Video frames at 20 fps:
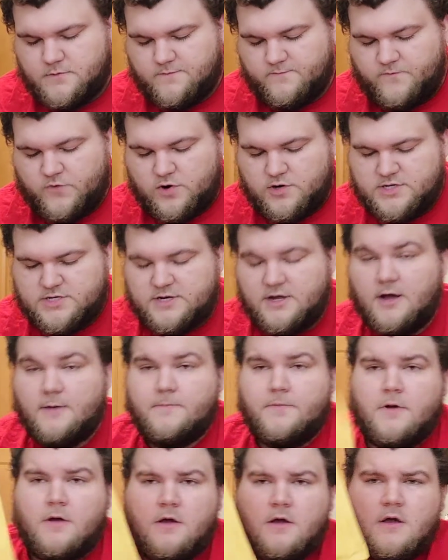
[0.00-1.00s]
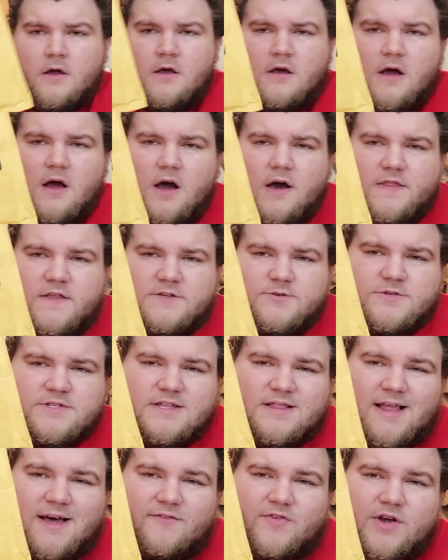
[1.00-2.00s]
First up, uh, this was
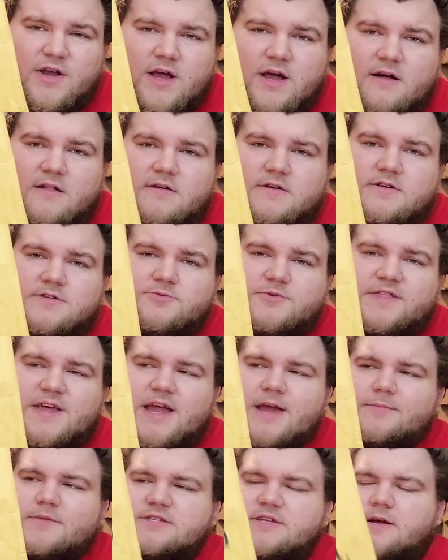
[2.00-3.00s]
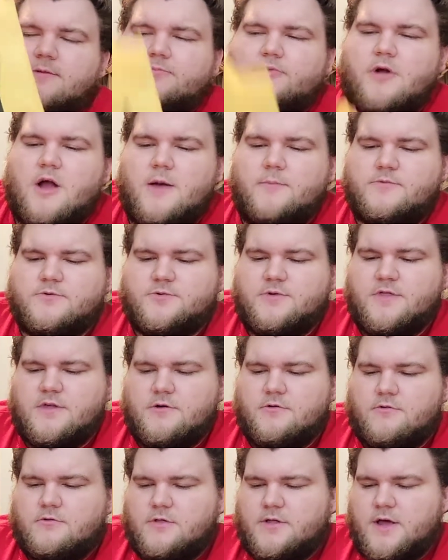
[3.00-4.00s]
$11 with Amazon Prime. It's one of the
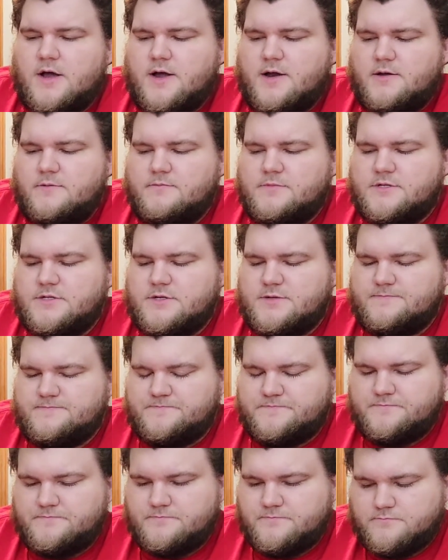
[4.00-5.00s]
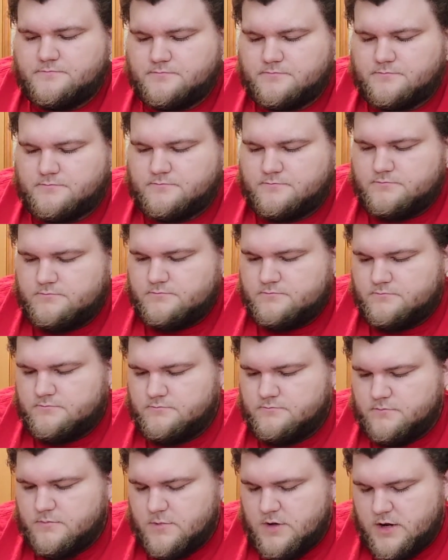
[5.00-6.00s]
only items
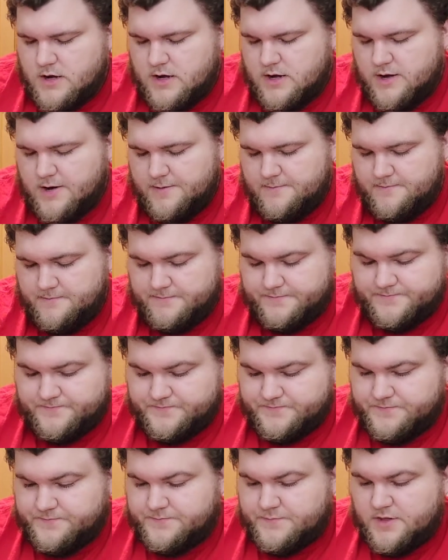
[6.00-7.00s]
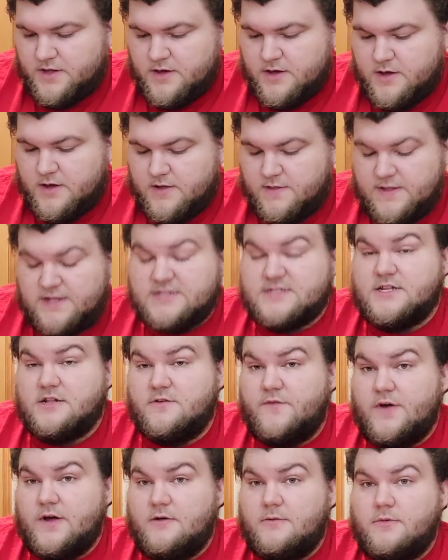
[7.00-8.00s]
um, that's still
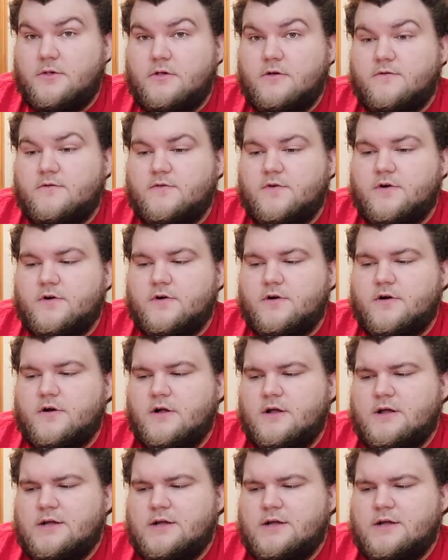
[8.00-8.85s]
available for